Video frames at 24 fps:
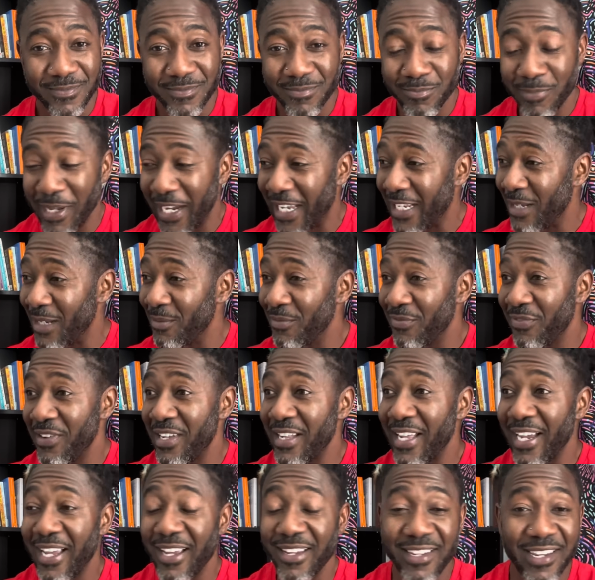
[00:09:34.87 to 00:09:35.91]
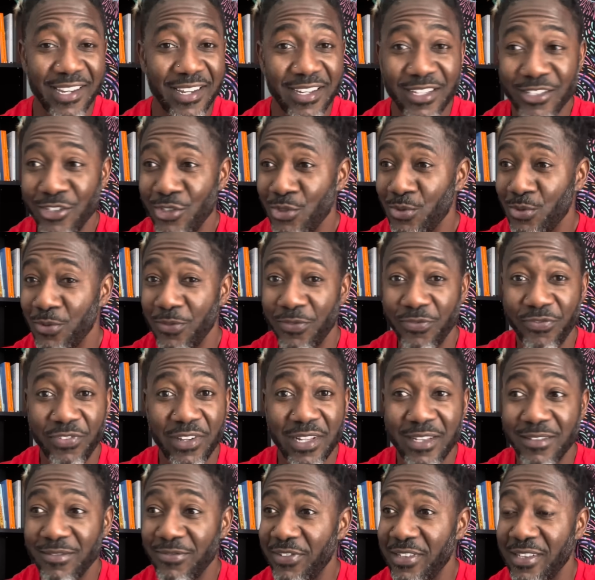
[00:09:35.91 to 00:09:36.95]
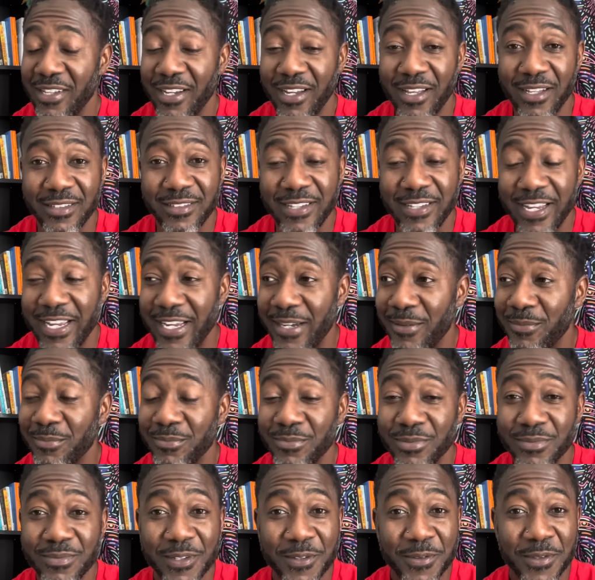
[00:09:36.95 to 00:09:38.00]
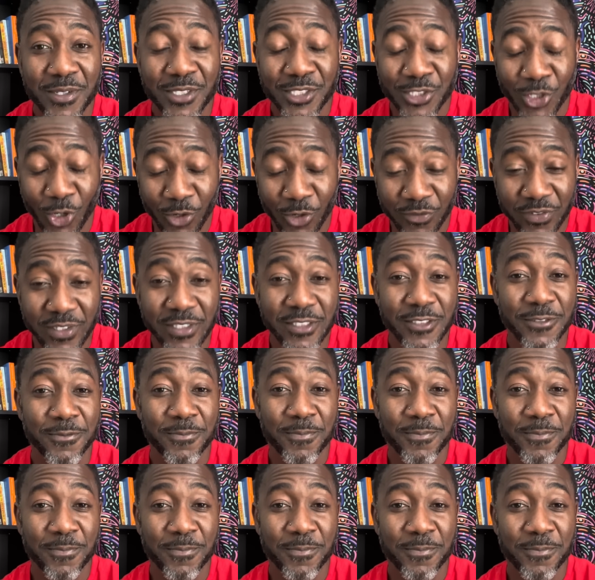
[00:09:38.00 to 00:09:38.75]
making him feel like a king, and you feel like a damn servant.